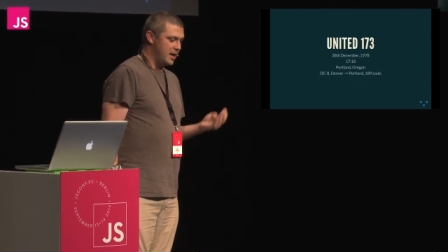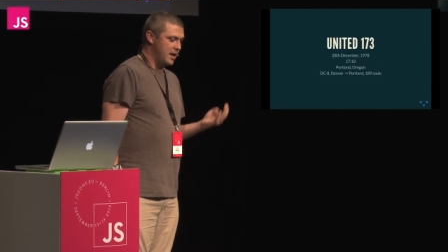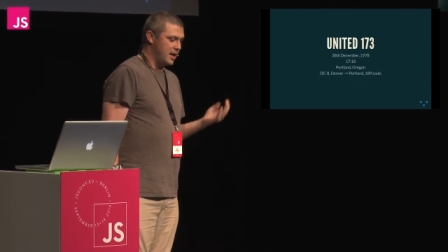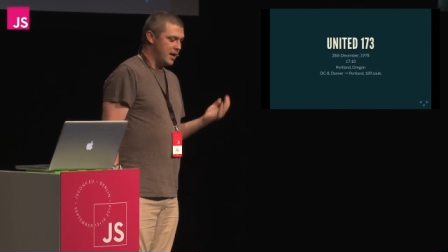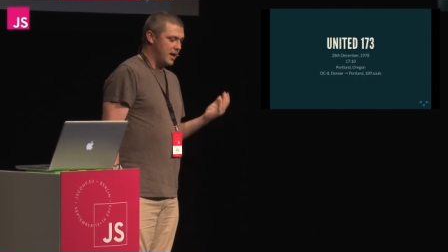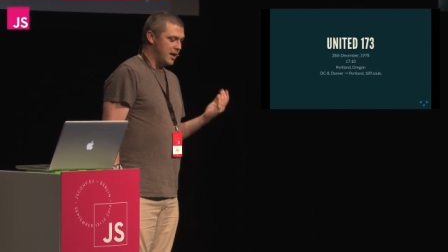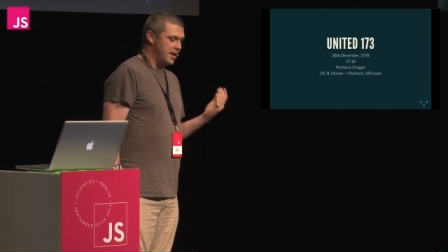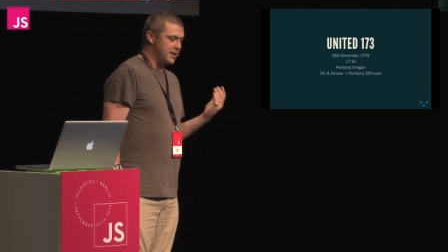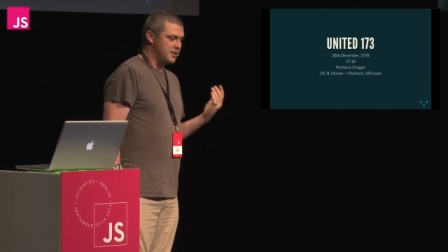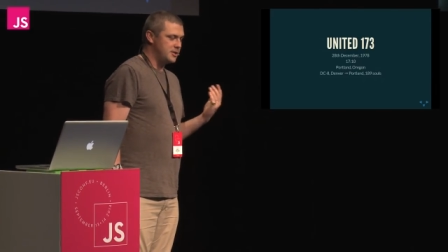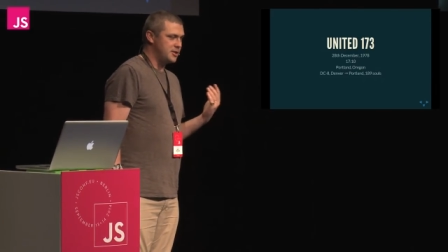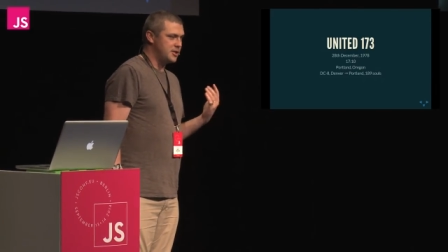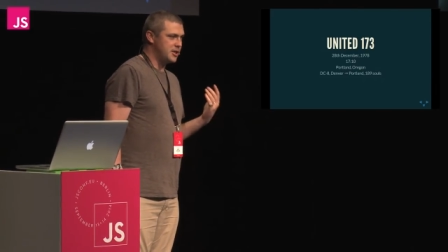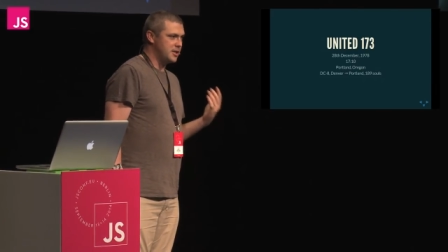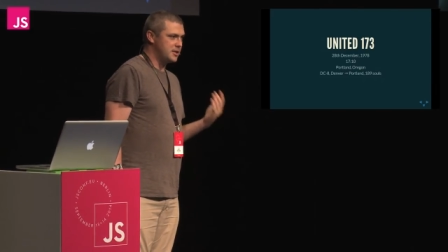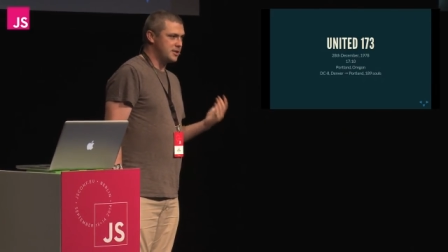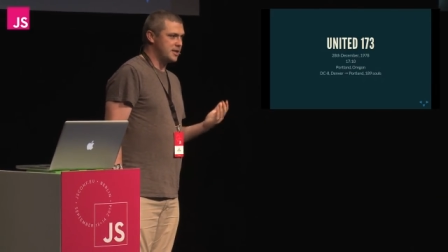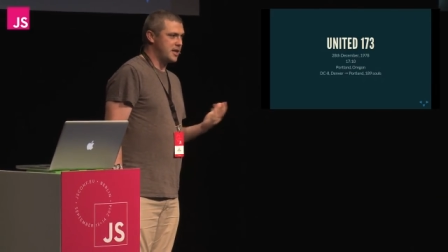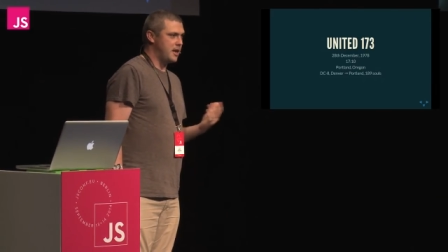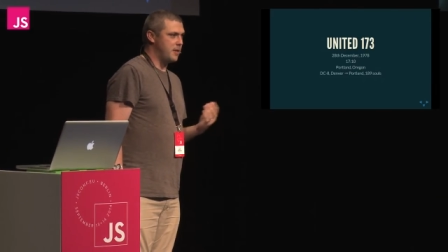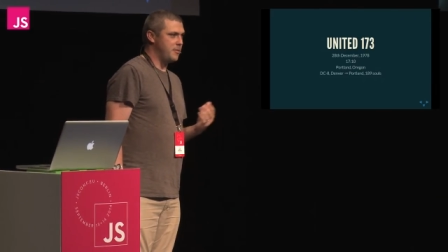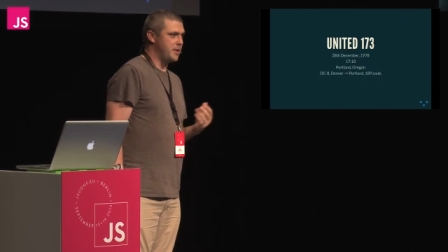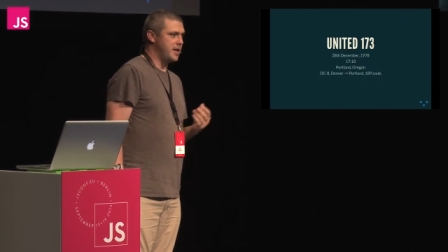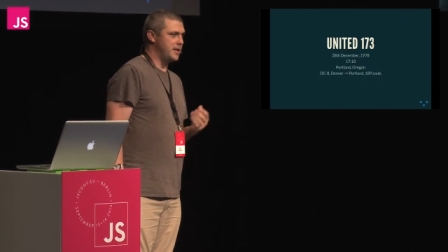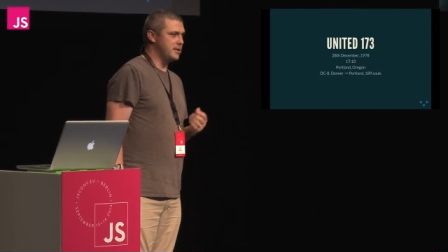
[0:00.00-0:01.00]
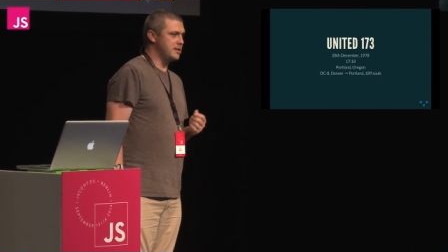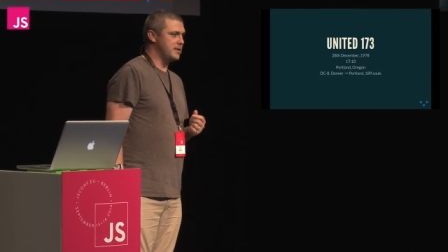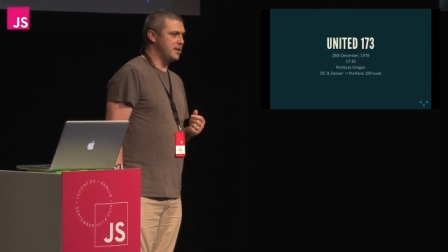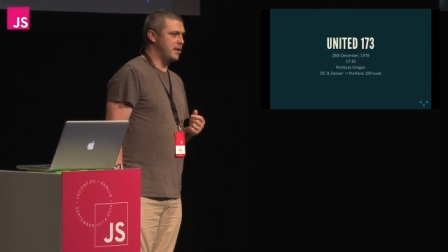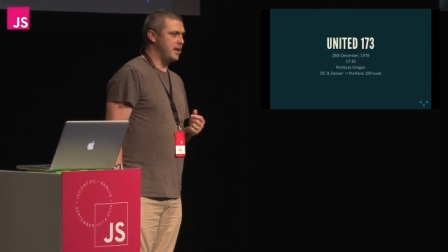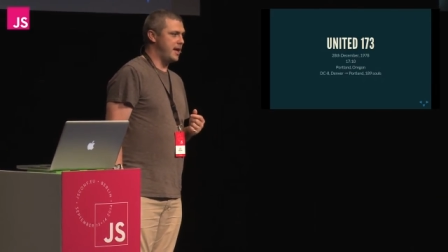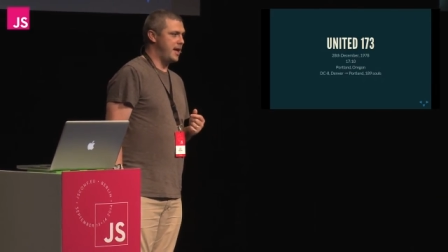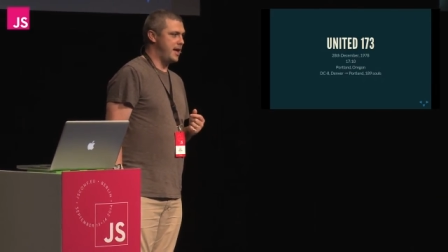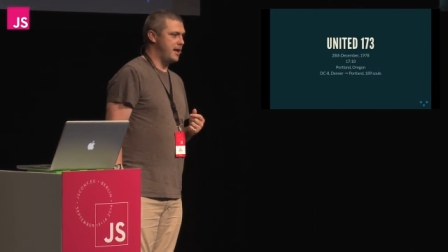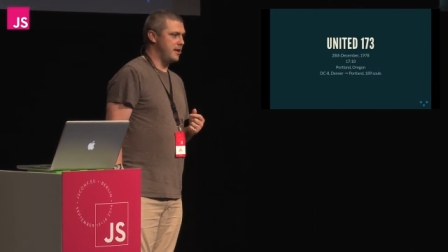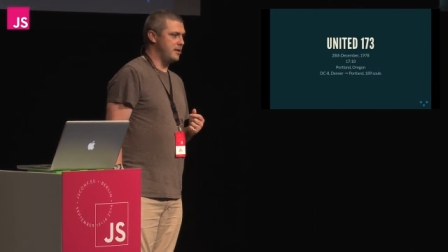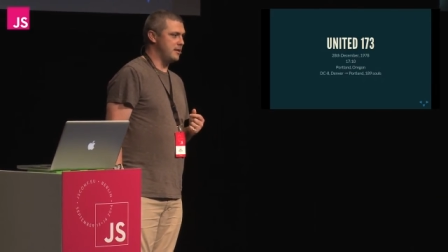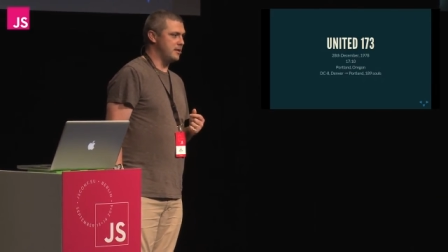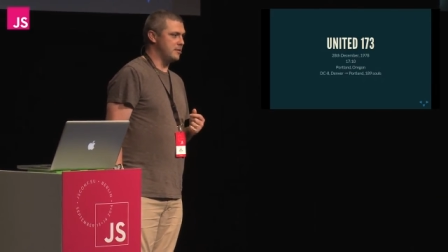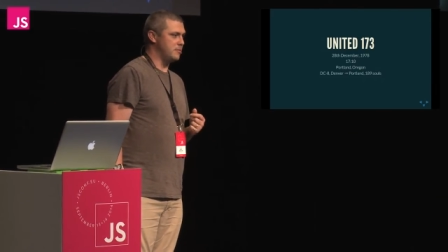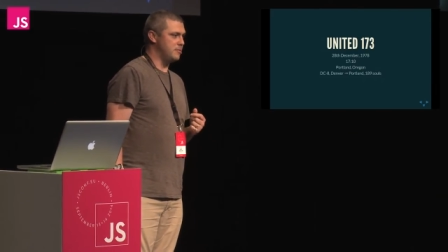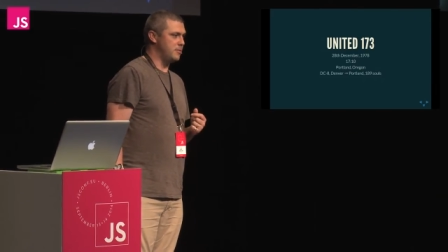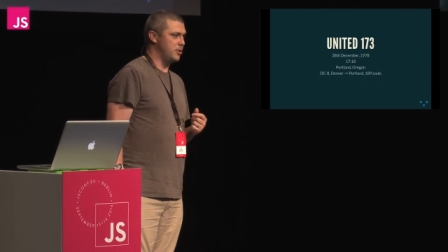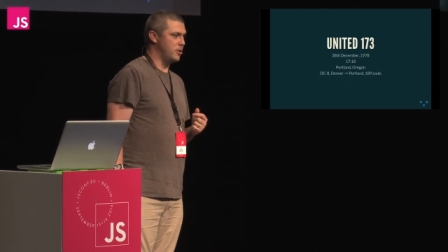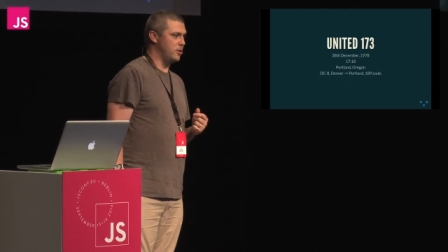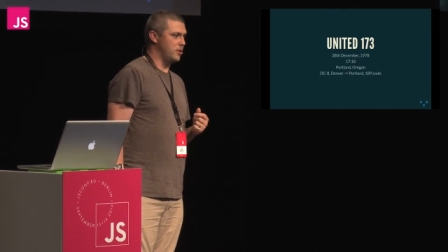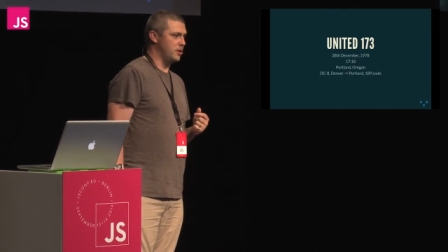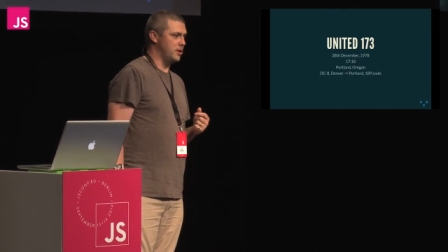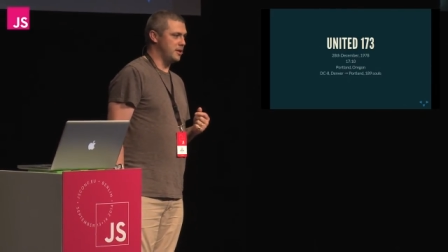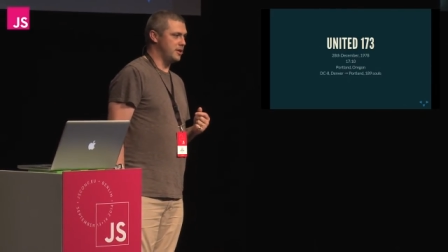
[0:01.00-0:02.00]
and it's just coming into land at
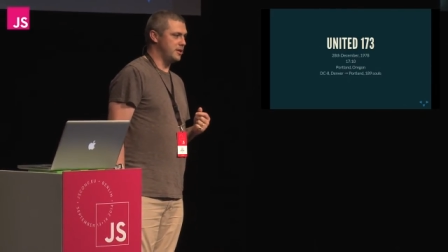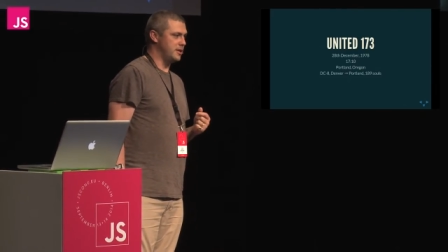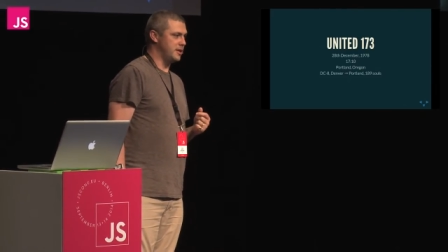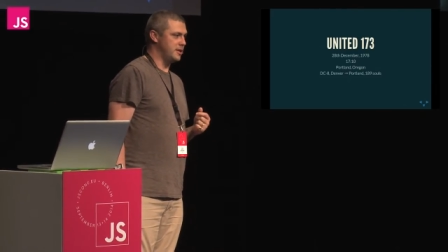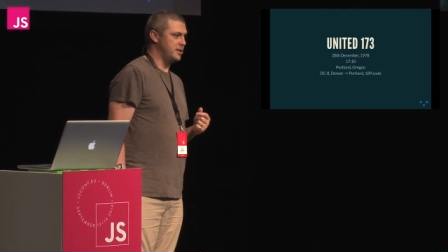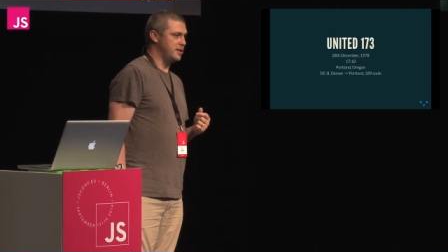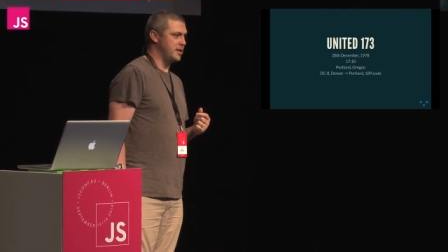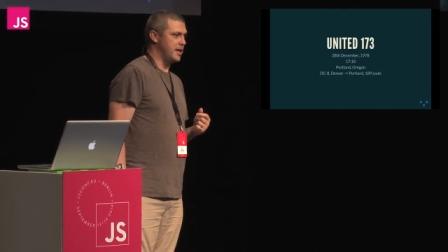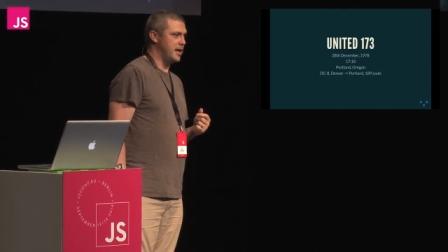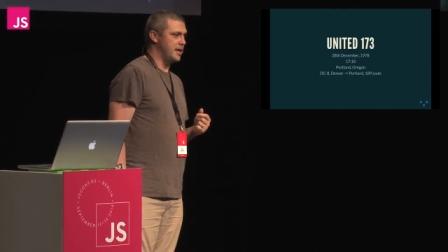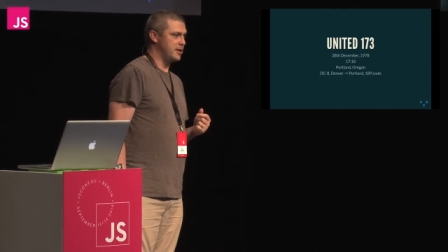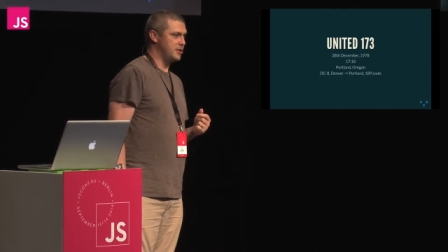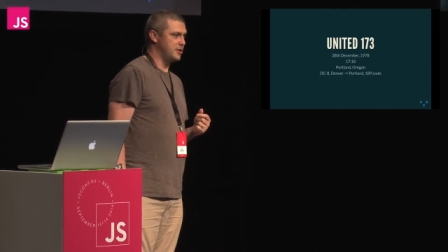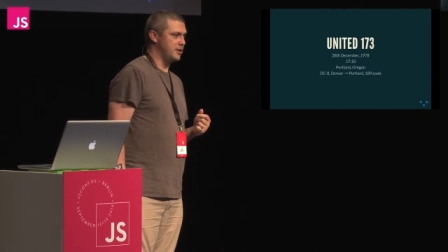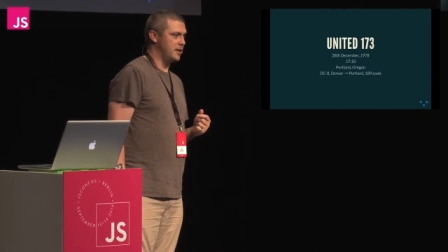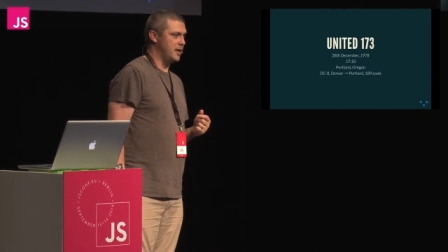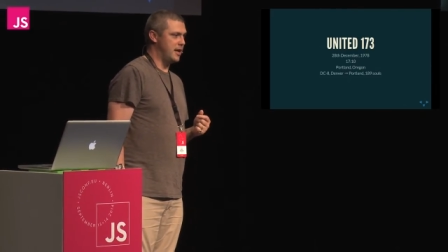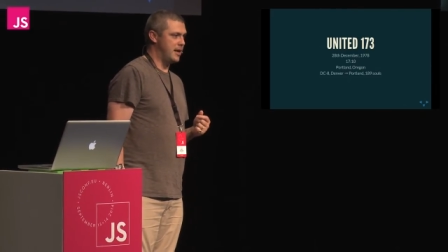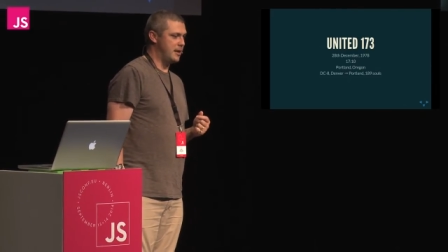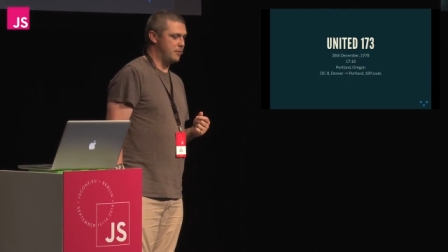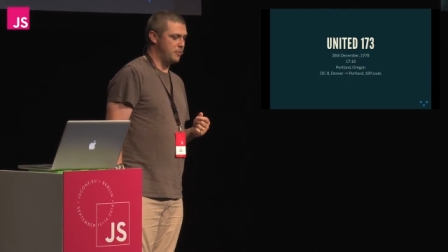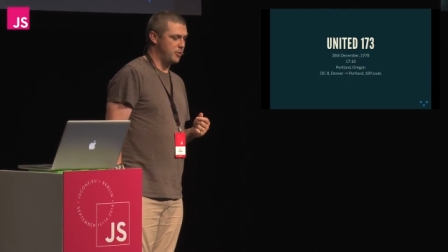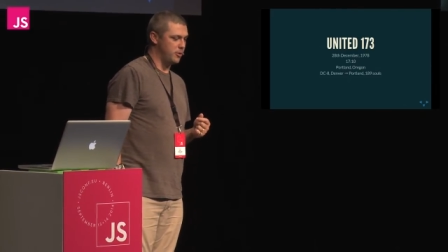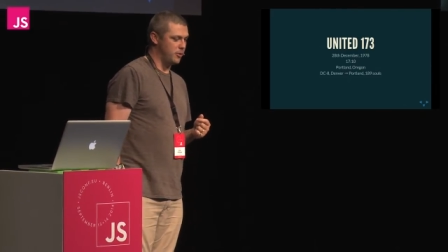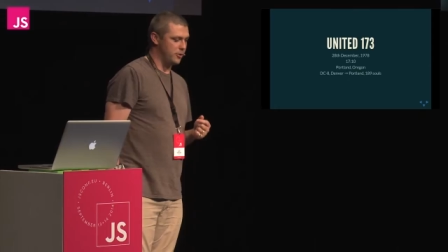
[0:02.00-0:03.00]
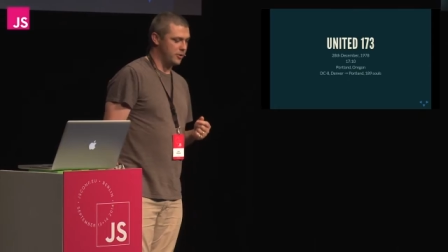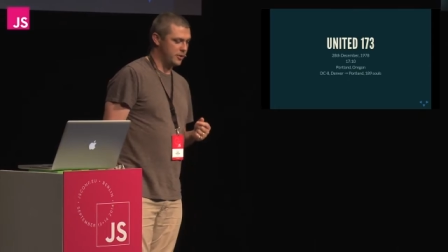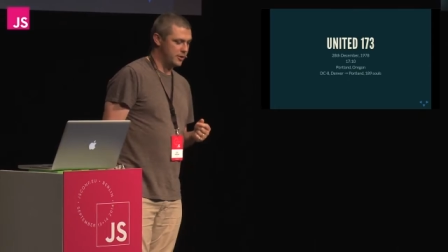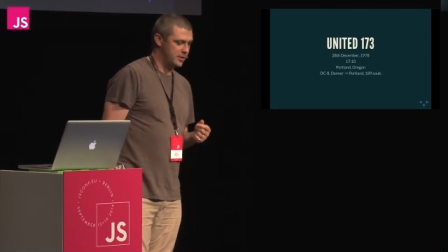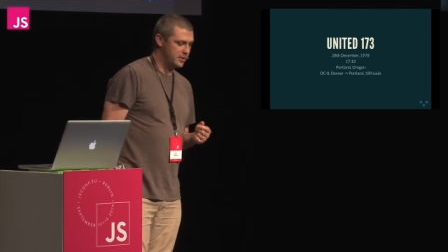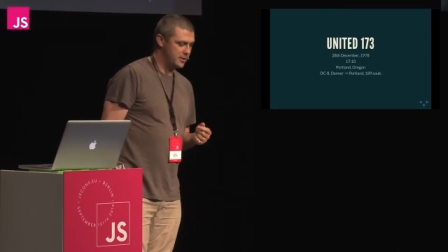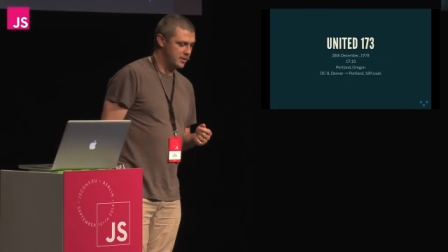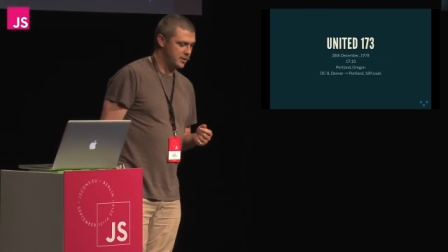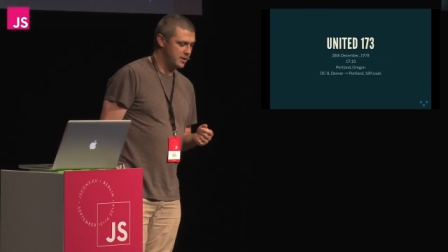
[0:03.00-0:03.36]
Portland International Airport.